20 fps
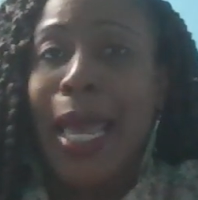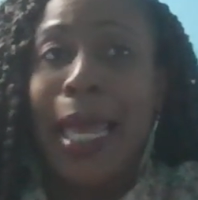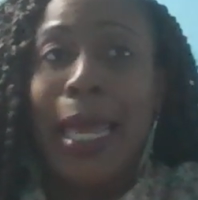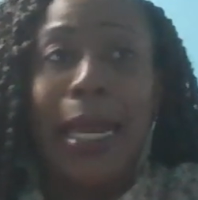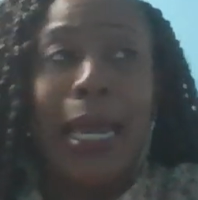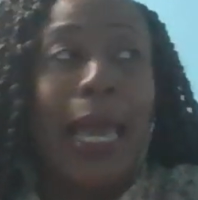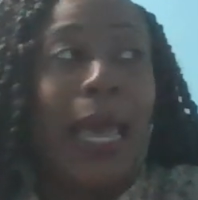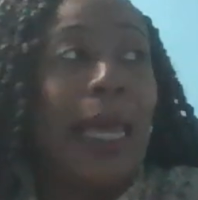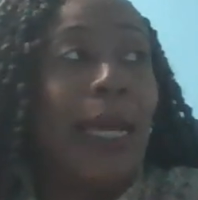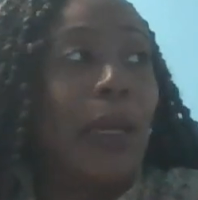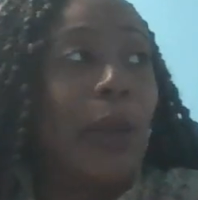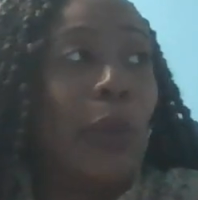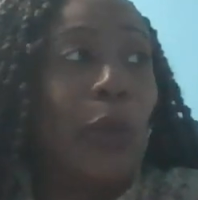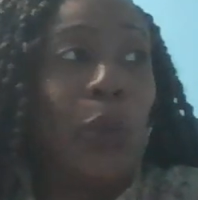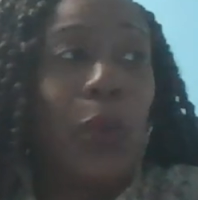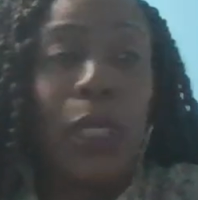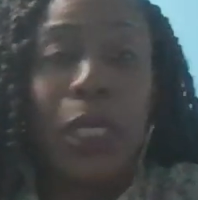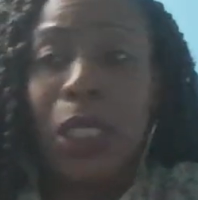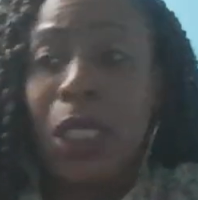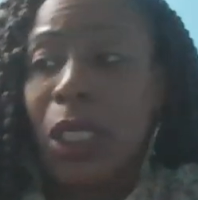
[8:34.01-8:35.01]
And I
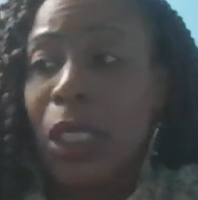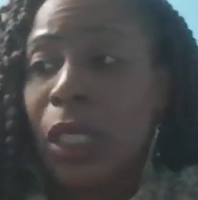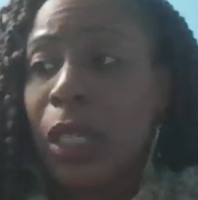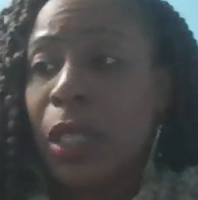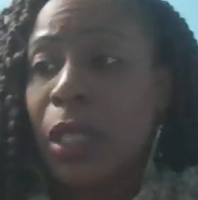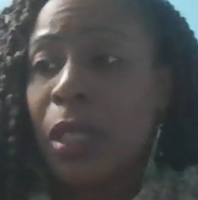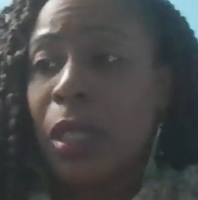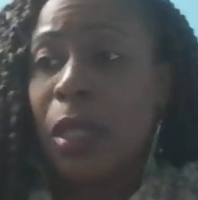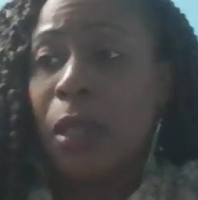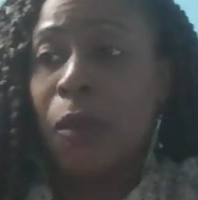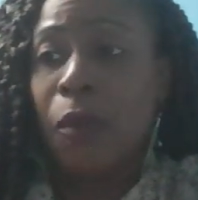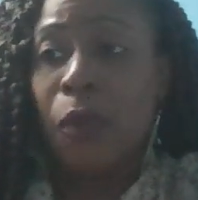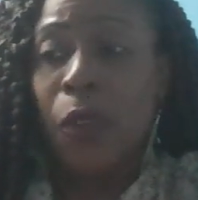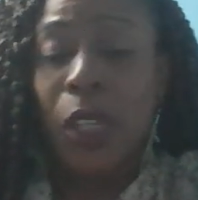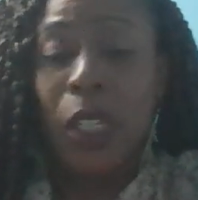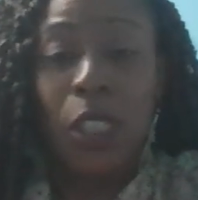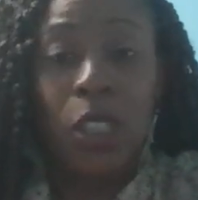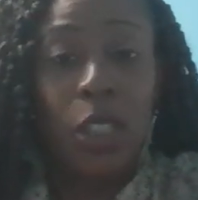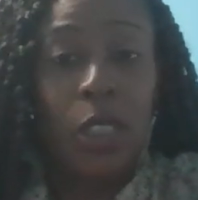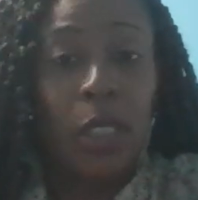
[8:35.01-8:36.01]
don't wish the
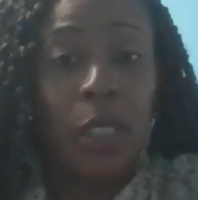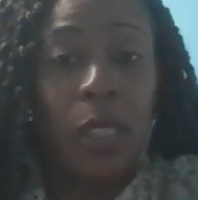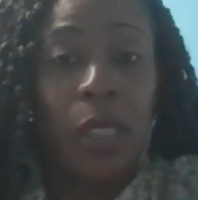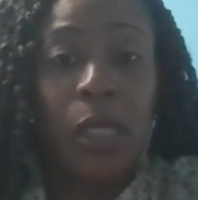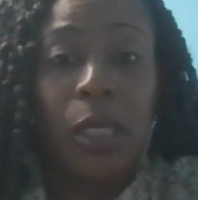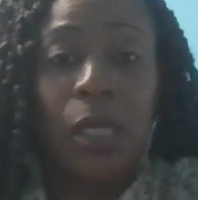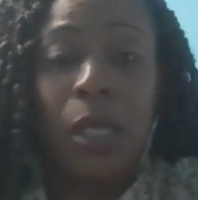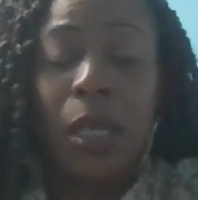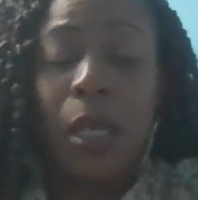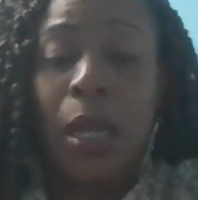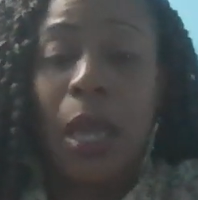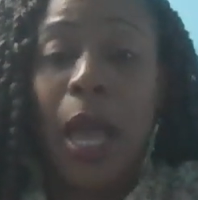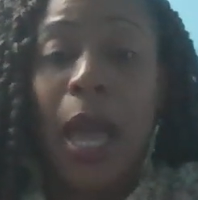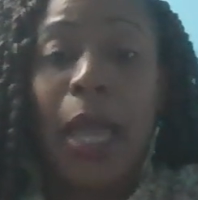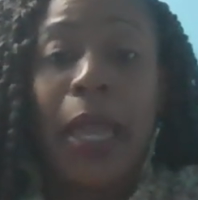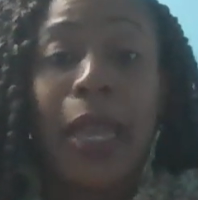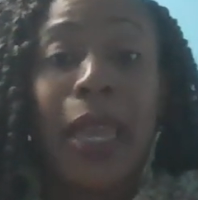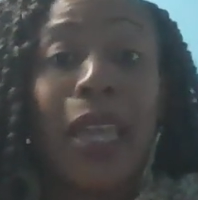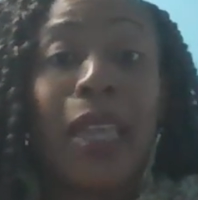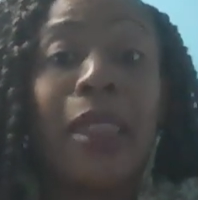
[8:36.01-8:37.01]
vengeance that
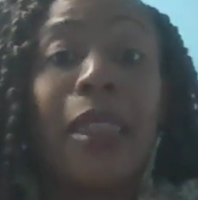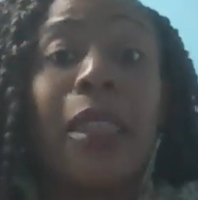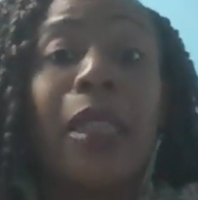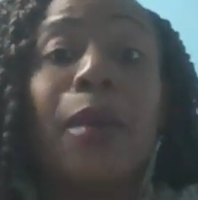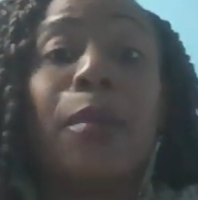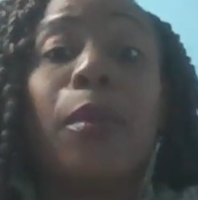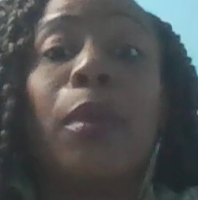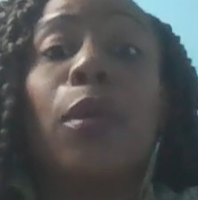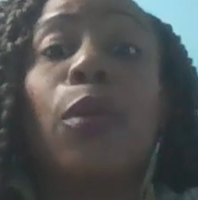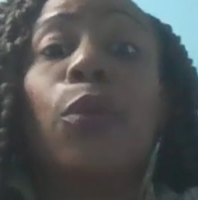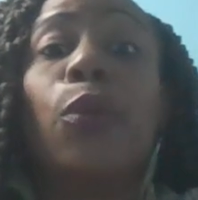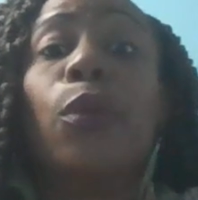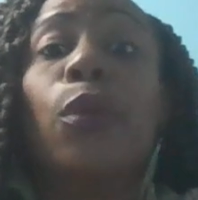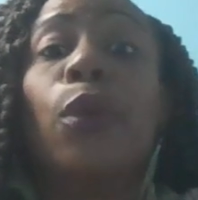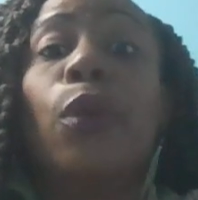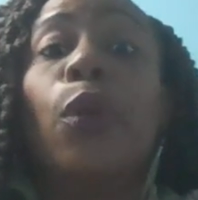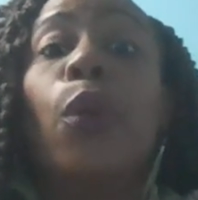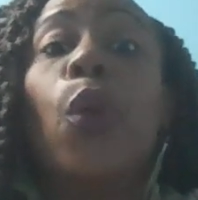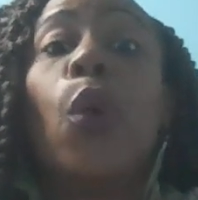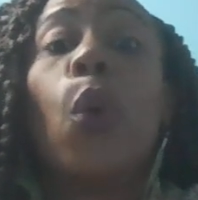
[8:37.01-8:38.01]
God gave them
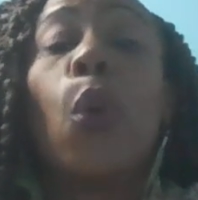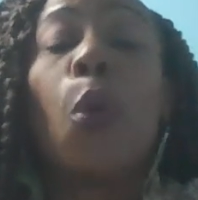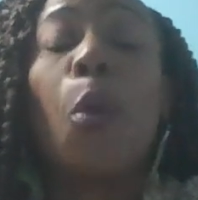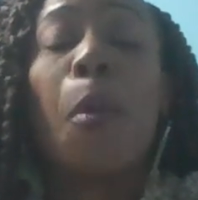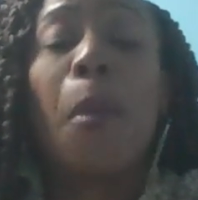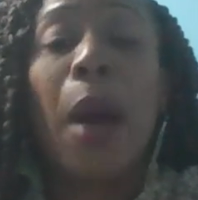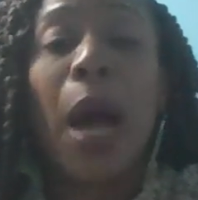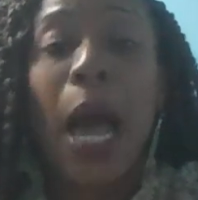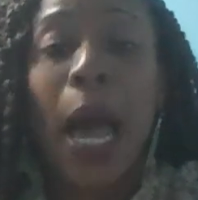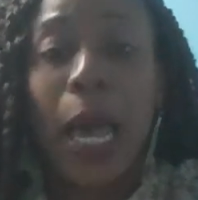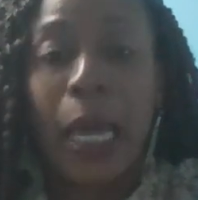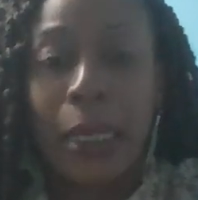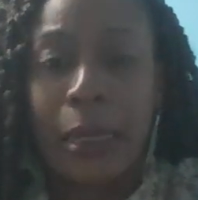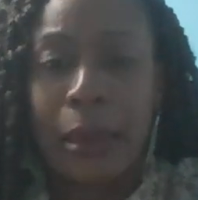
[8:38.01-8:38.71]
nobody.